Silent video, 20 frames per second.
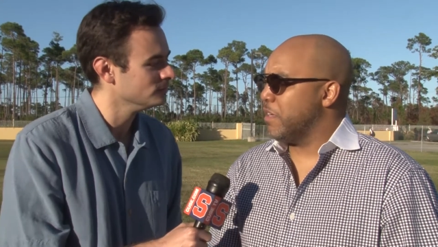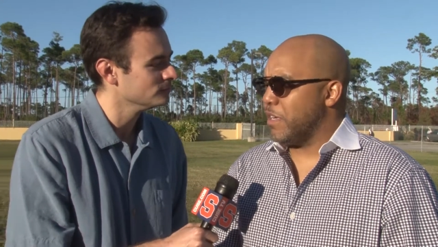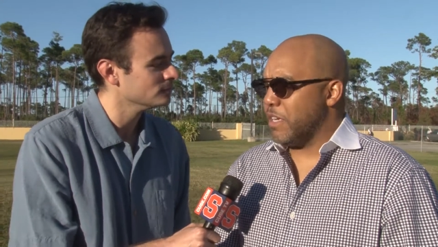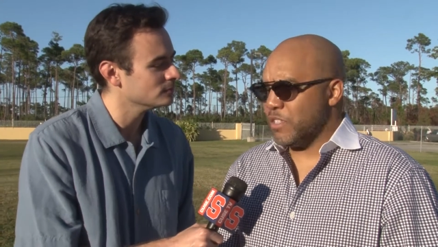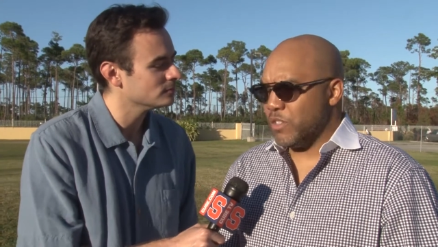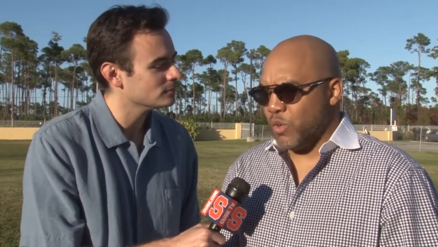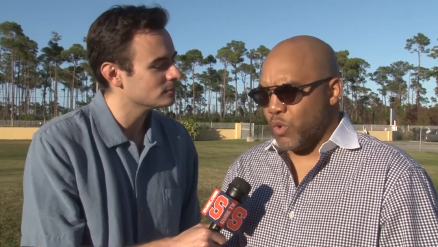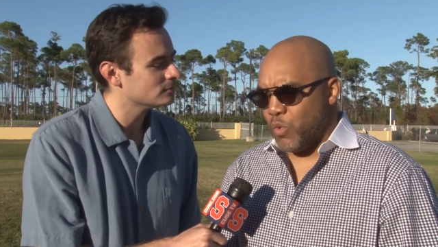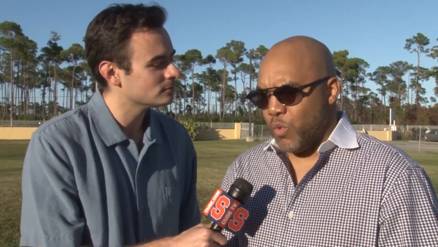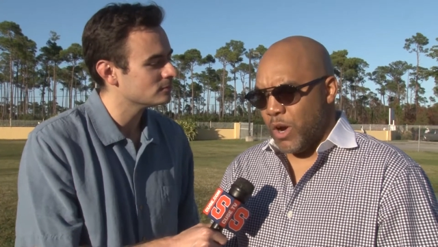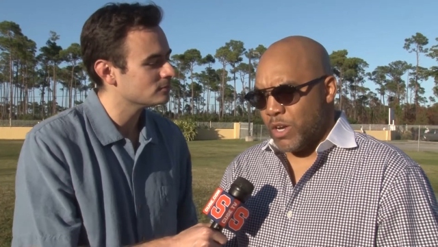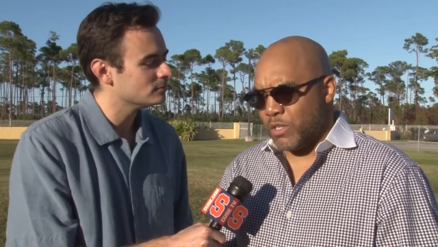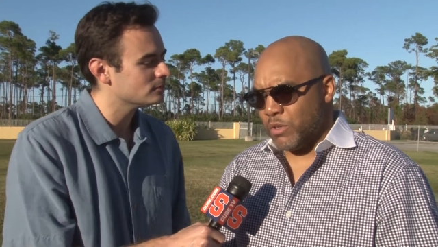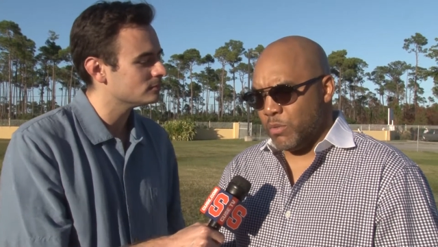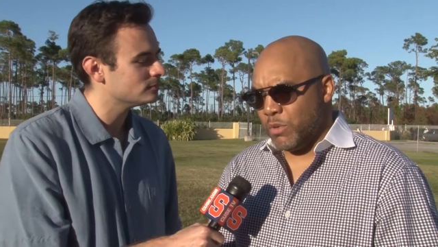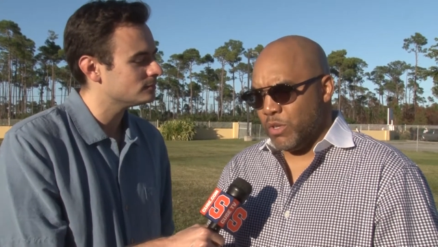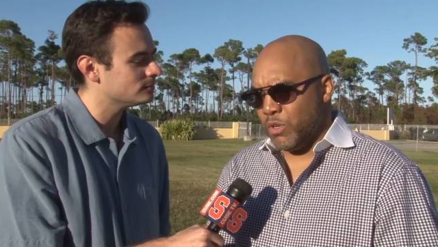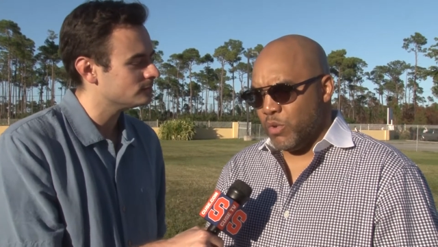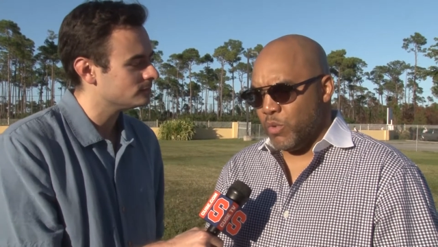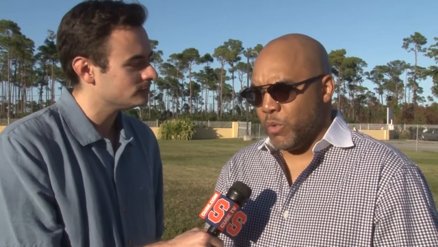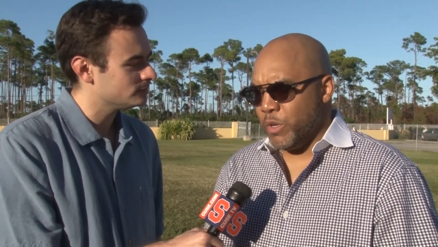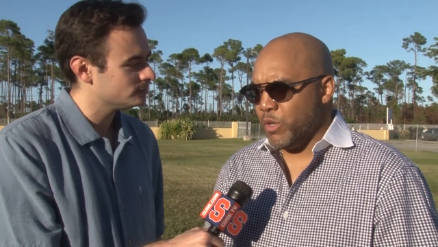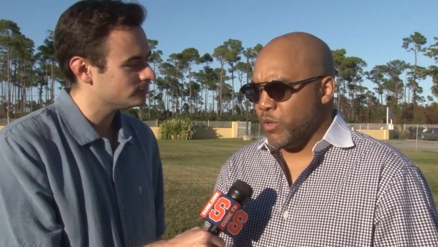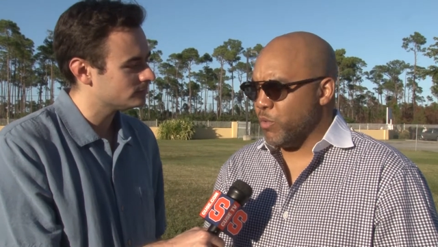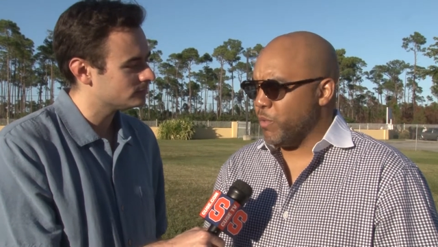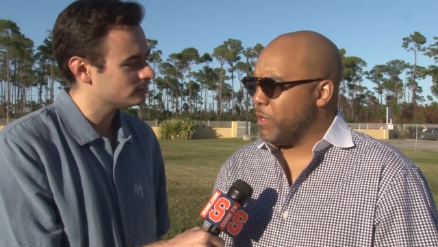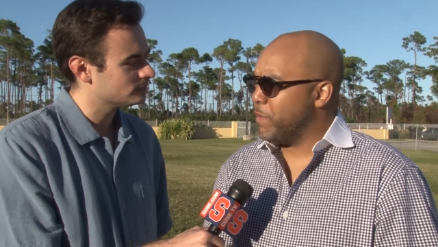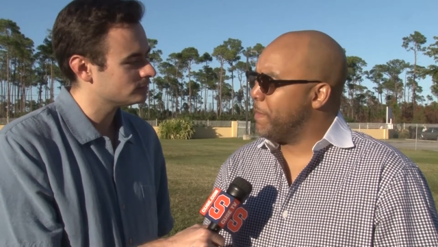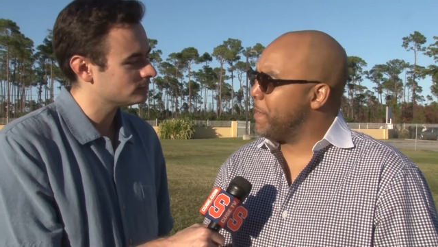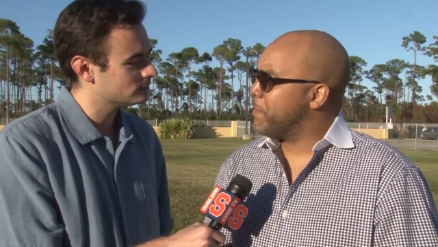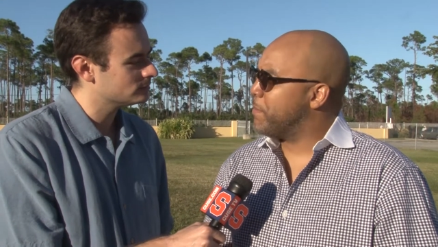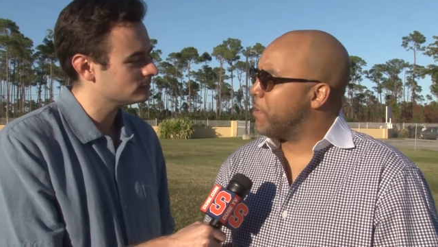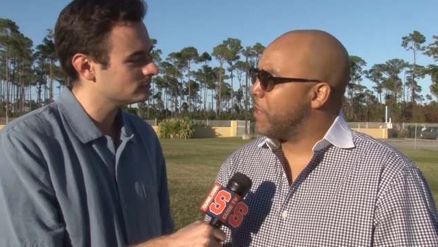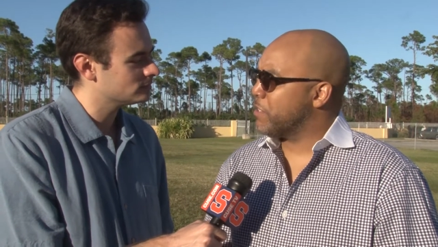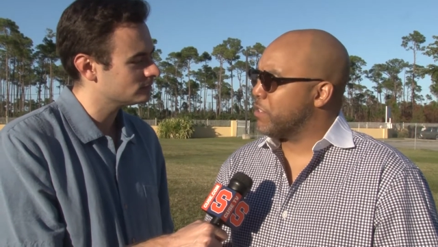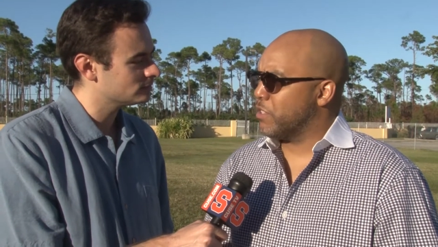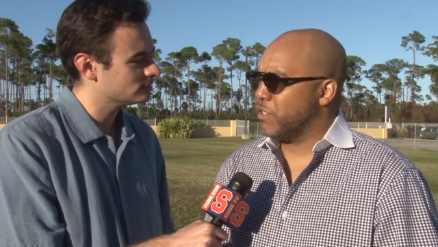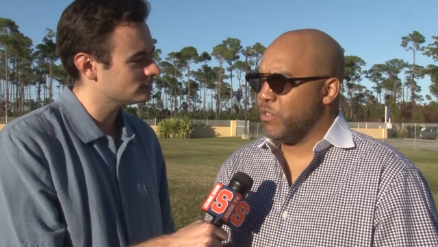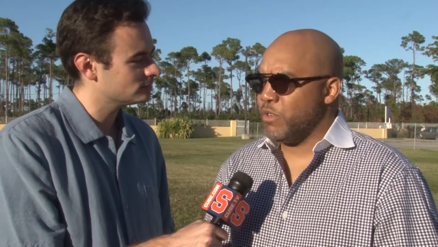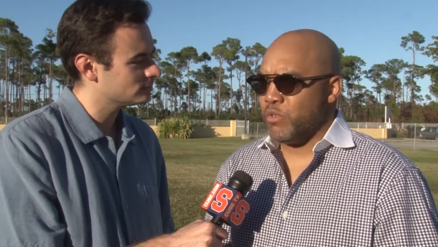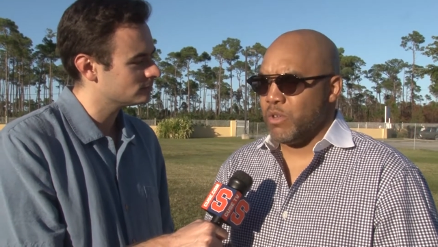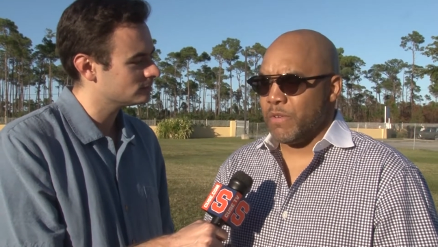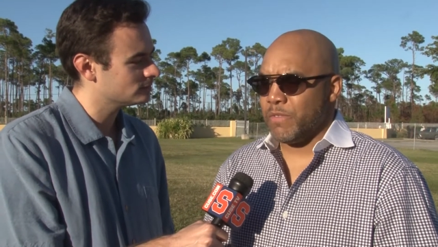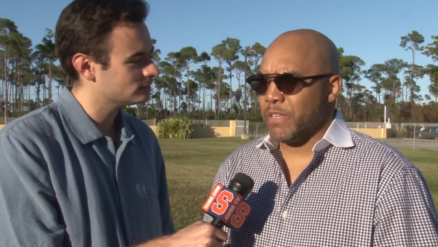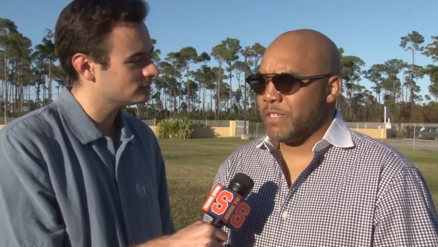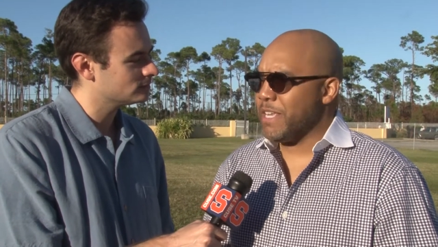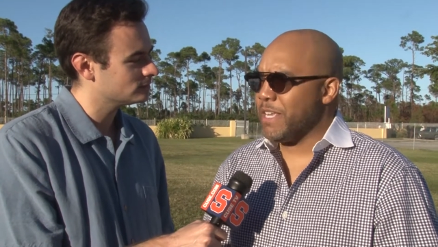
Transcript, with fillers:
Speaker 1: There's no question. When you when you when you beat pressure, you, you have to